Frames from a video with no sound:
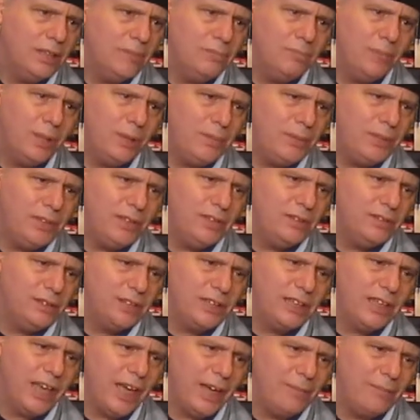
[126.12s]
maybe the early
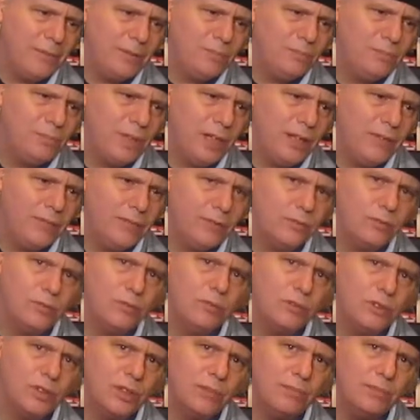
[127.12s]
Captain Marvels
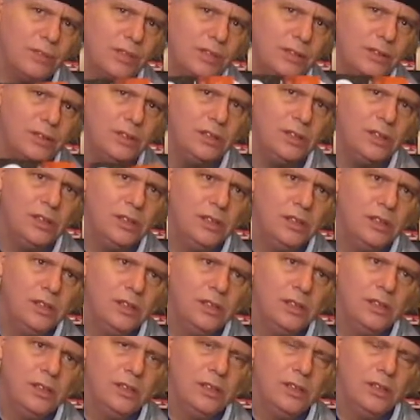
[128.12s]
were some of the.
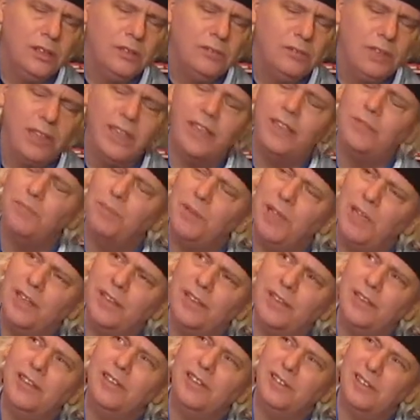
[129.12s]
Well, I guess
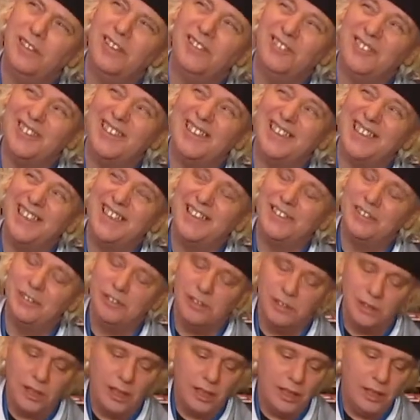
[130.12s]
beyond the early Green
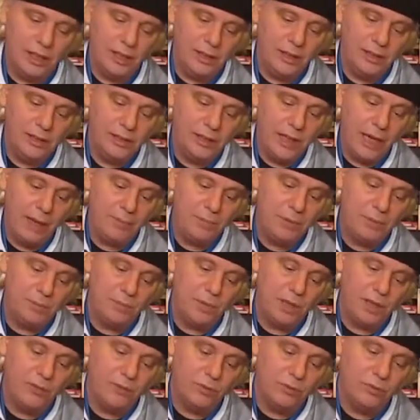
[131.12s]
Lanterns, Captain
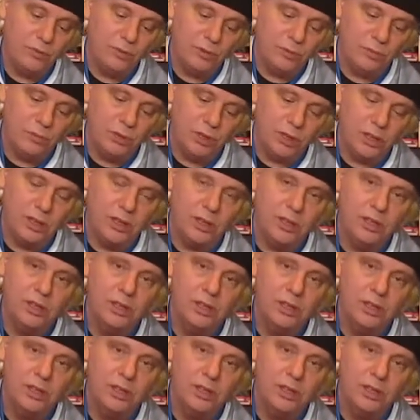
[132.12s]
Marvel was where